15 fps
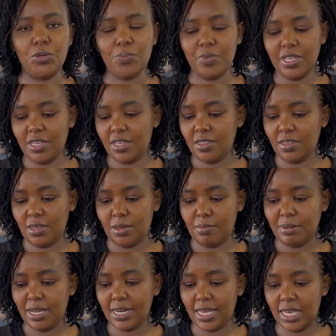you're making the
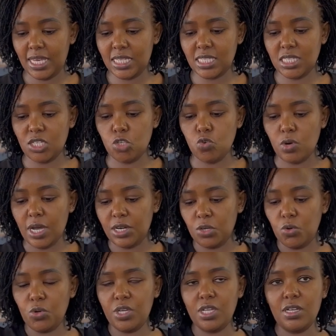pancakes, you can
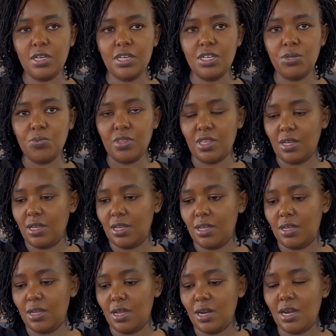go in with
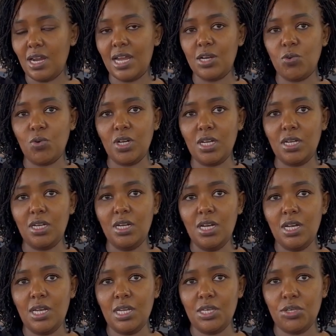a ladle,
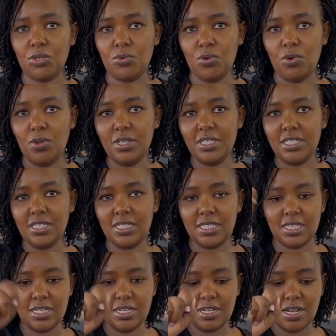like you hold it
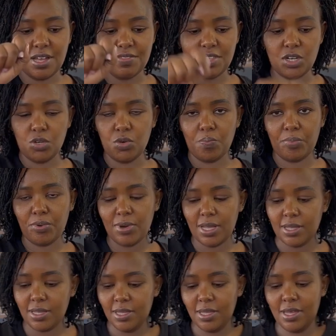and then you pour.
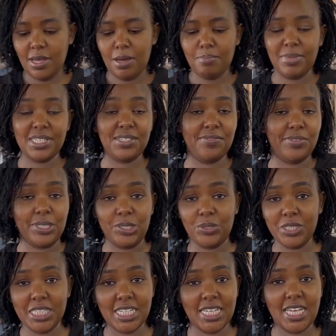But if you're
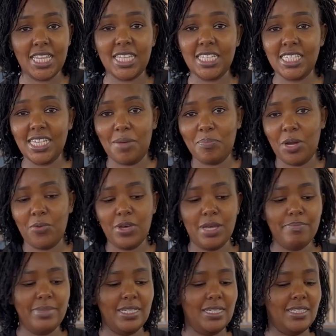using the
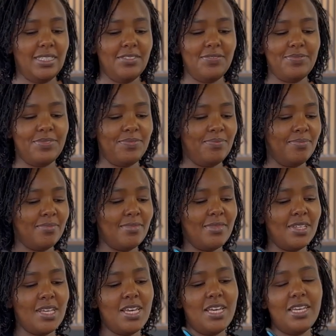Tupperware bowl,
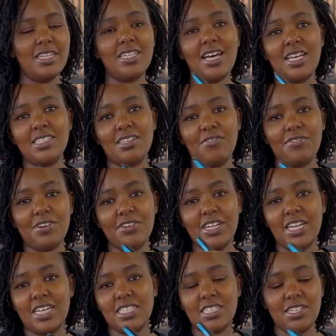it has a very
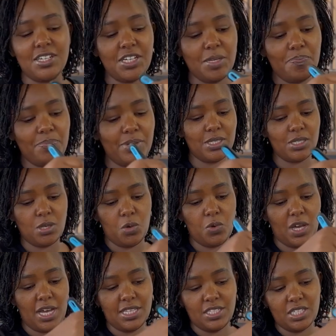nice grip, so you
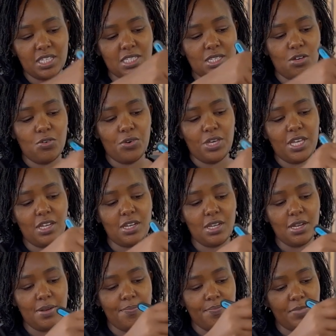can just go
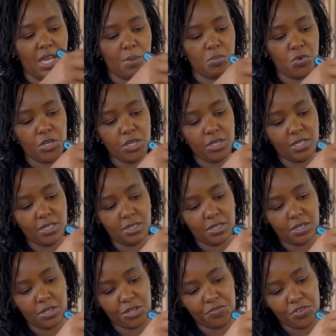in. I'm going in.
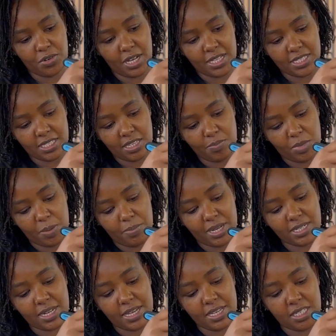If you can see, my
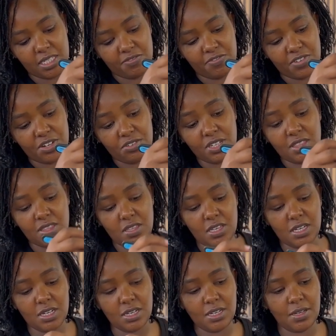butter is very
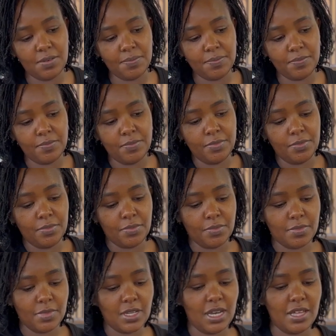thin,
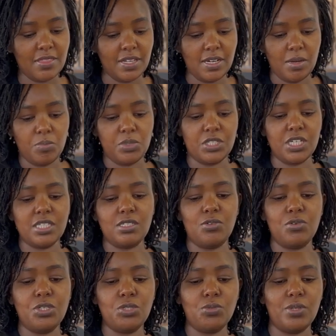and then I'm just
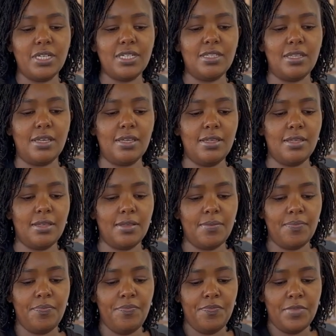going to let
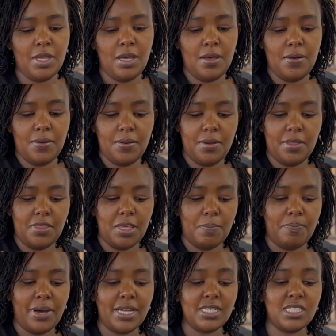the
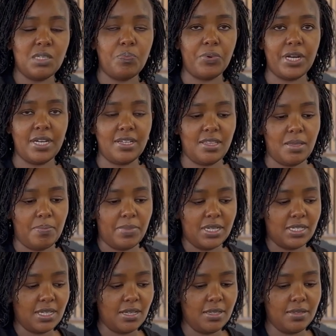pan spread the
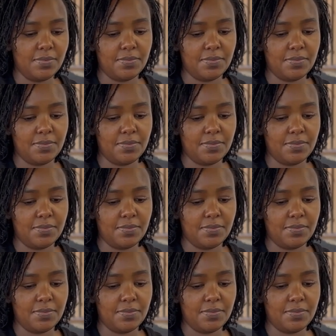butter,